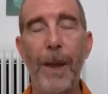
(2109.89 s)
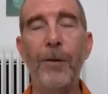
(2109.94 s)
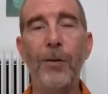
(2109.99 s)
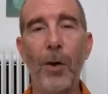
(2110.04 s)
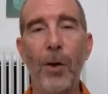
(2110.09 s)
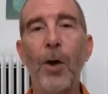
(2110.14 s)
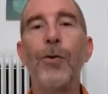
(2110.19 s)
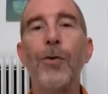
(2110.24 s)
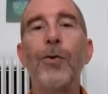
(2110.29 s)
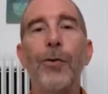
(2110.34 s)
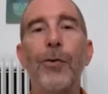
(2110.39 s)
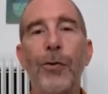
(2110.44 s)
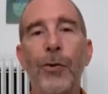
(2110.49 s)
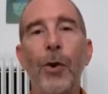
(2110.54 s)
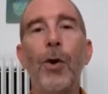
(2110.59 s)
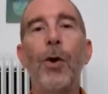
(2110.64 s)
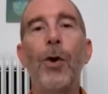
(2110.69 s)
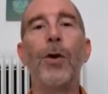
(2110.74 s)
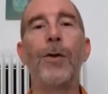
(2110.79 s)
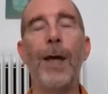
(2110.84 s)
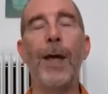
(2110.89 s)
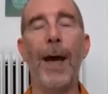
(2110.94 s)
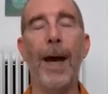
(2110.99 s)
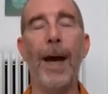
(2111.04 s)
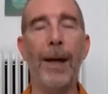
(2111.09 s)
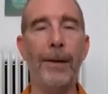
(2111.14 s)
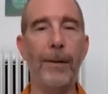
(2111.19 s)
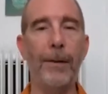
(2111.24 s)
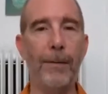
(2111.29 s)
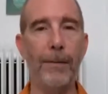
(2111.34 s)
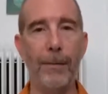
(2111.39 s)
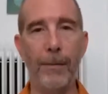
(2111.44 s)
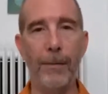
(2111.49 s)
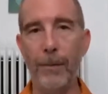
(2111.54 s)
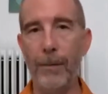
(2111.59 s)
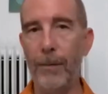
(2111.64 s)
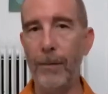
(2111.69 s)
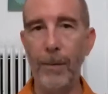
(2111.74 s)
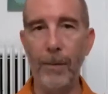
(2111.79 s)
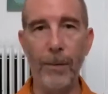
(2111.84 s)
It's understood that
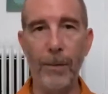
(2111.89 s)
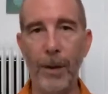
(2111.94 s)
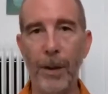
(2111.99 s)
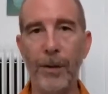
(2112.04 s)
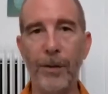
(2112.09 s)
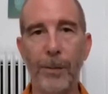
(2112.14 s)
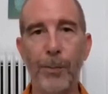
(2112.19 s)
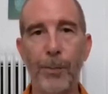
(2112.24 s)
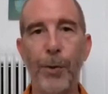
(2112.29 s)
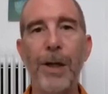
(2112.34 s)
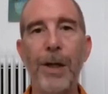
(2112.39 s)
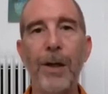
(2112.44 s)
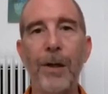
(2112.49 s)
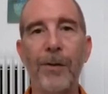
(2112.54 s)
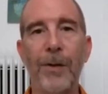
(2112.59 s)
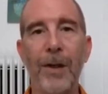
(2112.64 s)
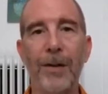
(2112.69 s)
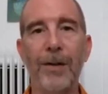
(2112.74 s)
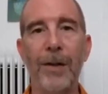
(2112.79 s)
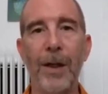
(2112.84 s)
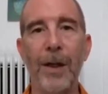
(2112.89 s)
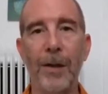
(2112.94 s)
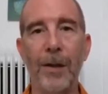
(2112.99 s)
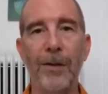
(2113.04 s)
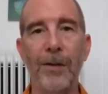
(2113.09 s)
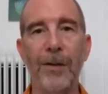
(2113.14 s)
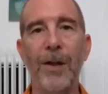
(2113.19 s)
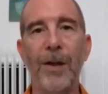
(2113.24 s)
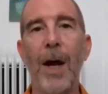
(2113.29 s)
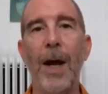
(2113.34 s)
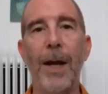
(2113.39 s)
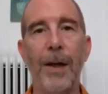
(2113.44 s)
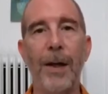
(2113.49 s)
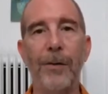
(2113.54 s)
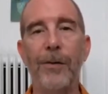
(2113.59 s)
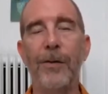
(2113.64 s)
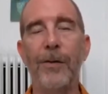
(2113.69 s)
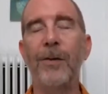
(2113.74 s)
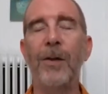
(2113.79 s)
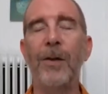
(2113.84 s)
it's a pre-existing
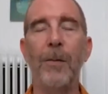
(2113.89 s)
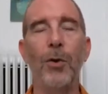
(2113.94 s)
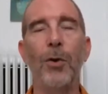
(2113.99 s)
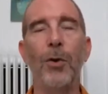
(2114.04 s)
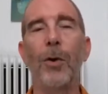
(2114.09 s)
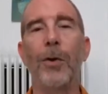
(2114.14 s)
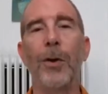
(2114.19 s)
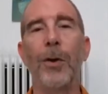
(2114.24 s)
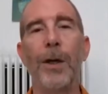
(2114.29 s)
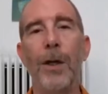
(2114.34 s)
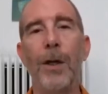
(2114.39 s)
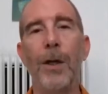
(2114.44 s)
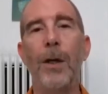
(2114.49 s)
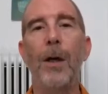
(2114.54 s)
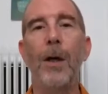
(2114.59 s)
science. Similarly,